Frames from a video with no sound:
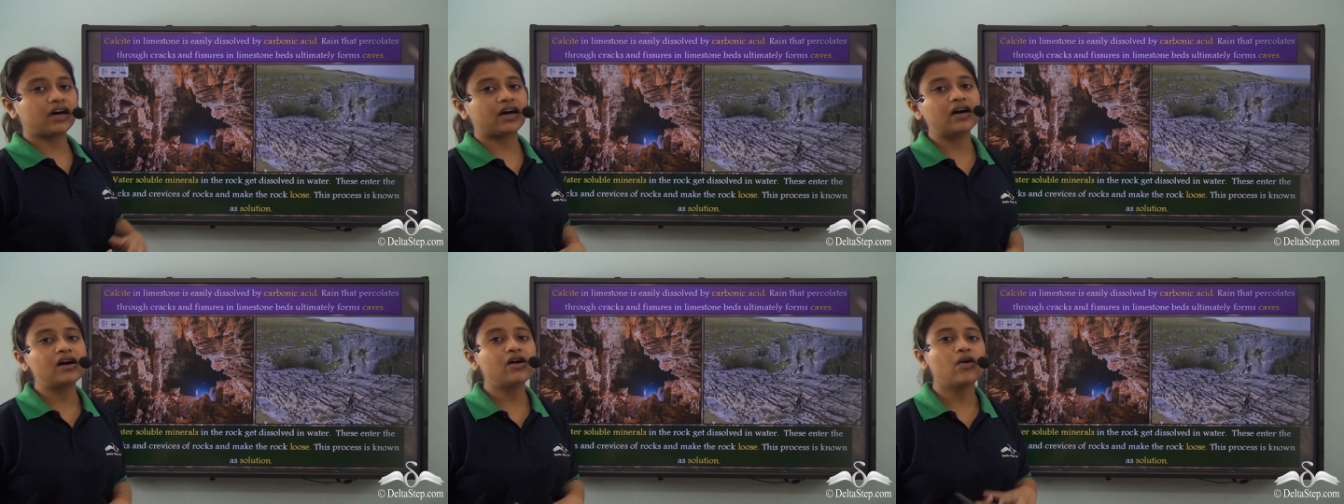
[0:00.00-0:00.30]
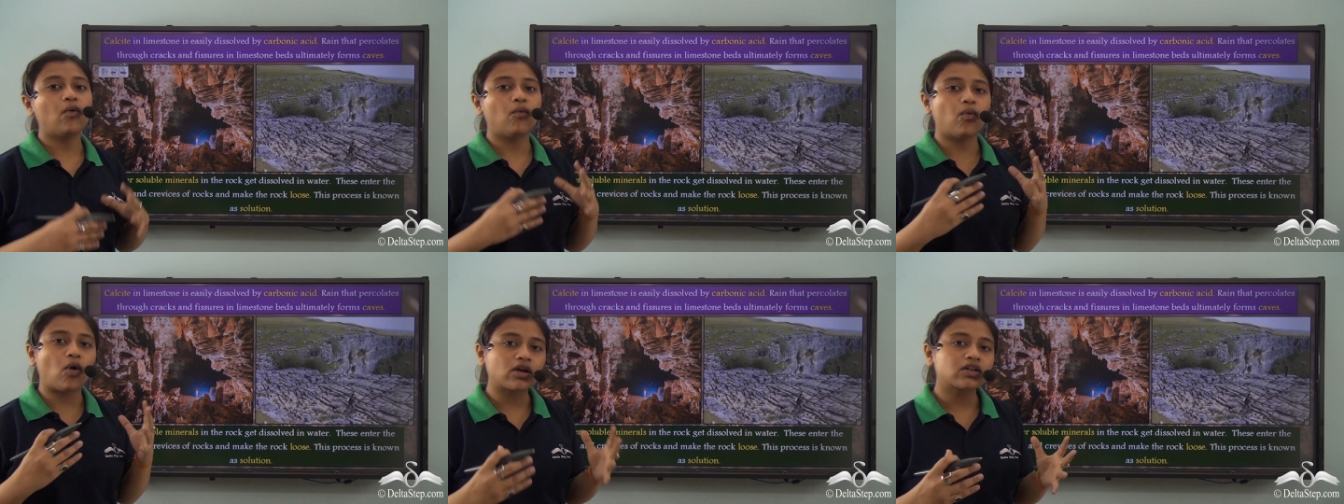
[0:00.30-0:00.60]
a
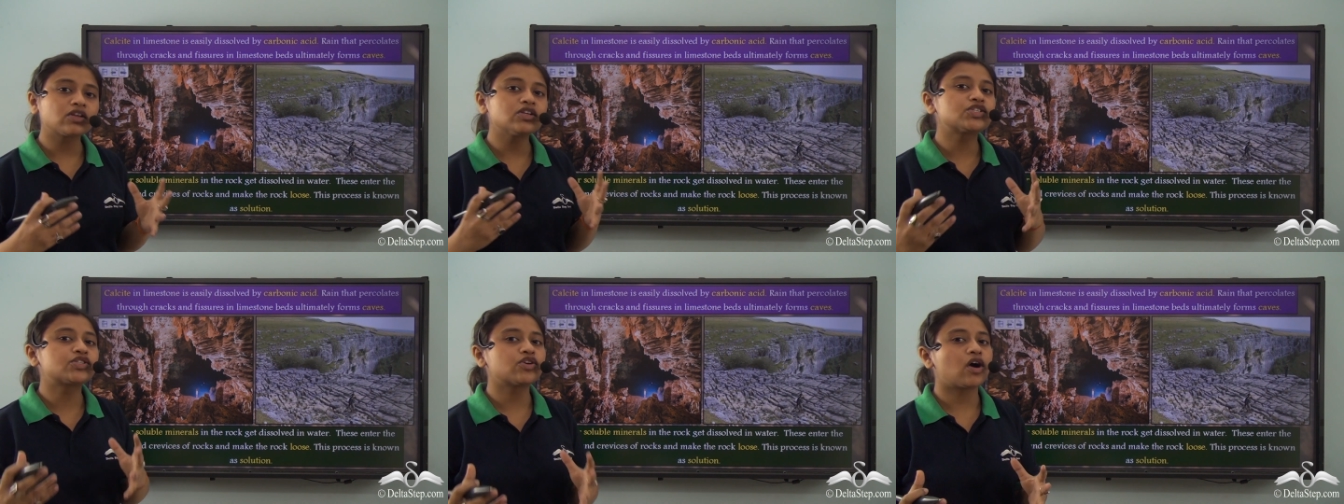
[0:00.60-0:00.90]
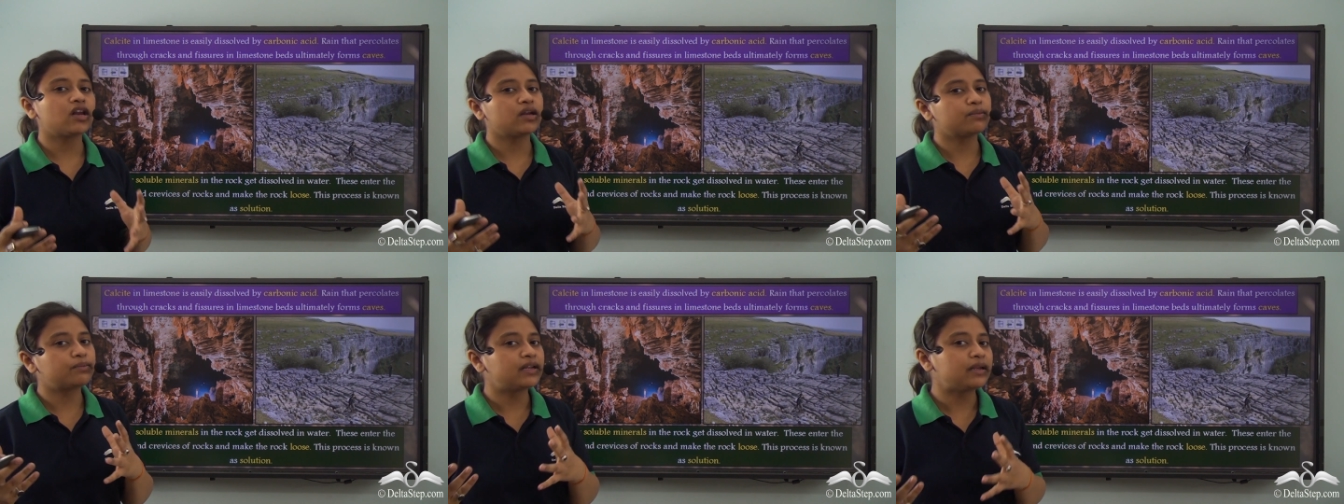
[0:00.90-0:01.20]

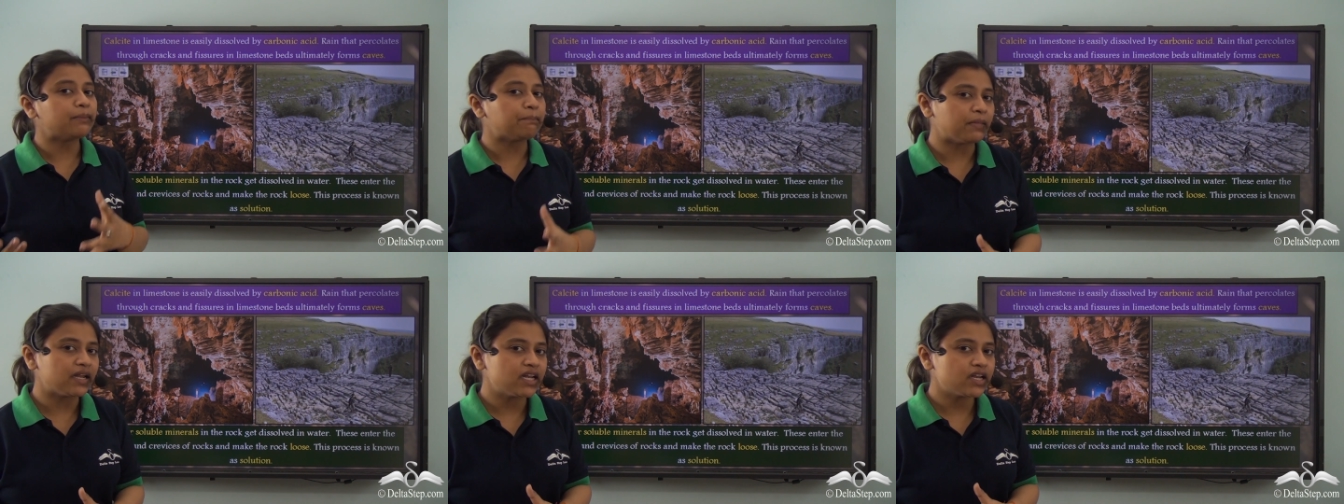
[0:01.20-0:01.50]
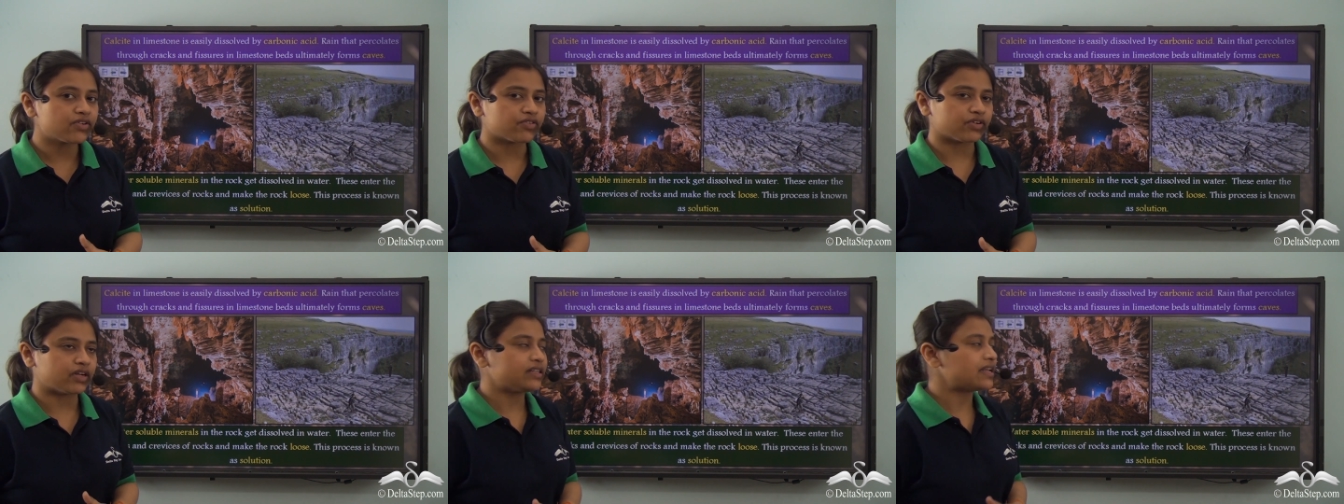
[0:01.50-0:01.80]
water-soluble
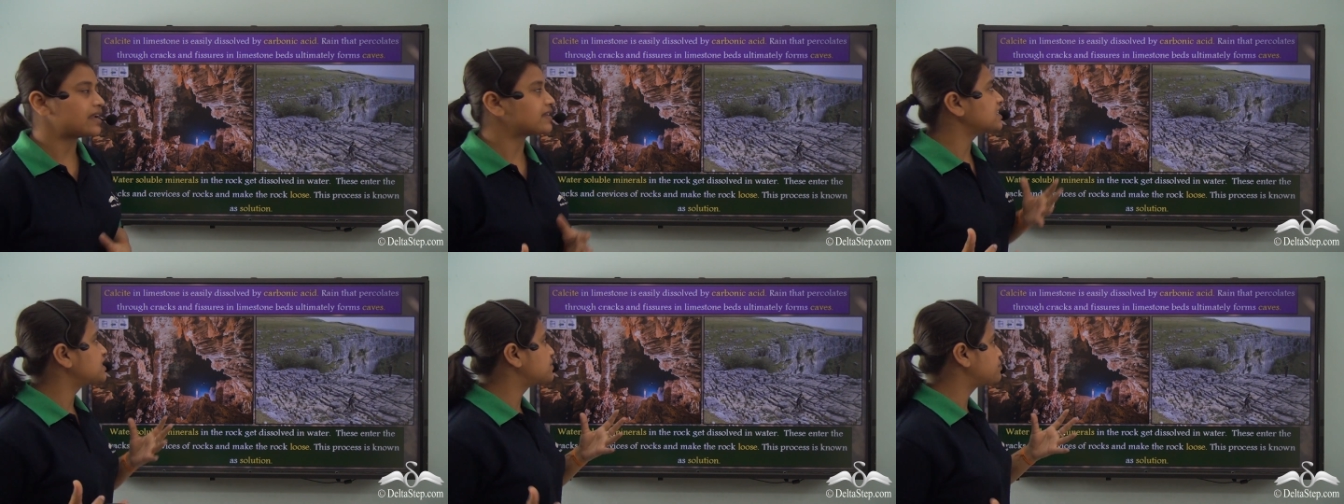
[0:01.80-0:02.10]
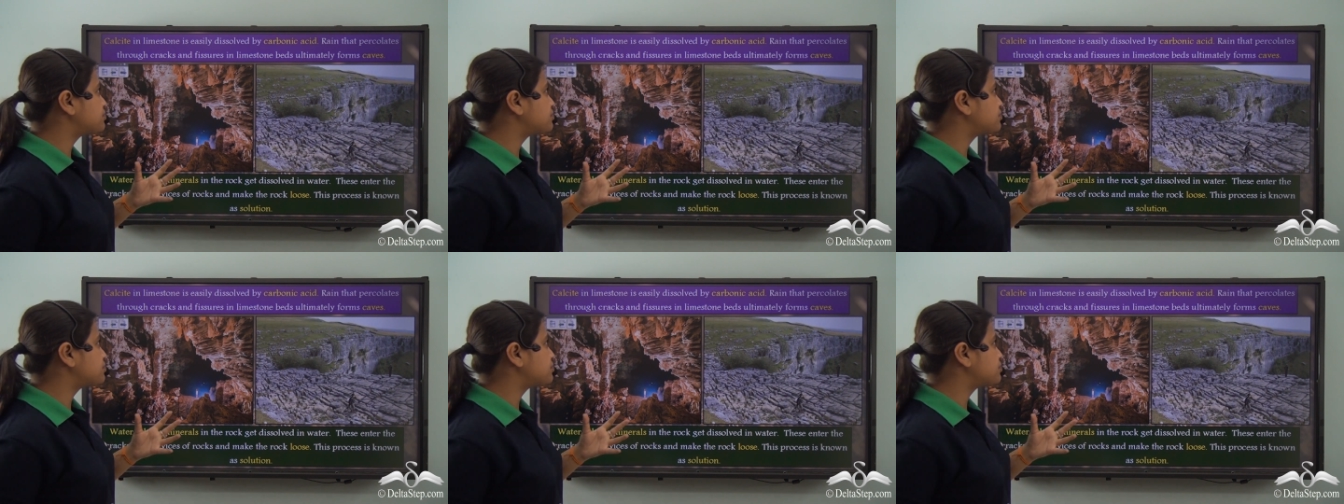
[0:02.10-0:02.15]
mineral that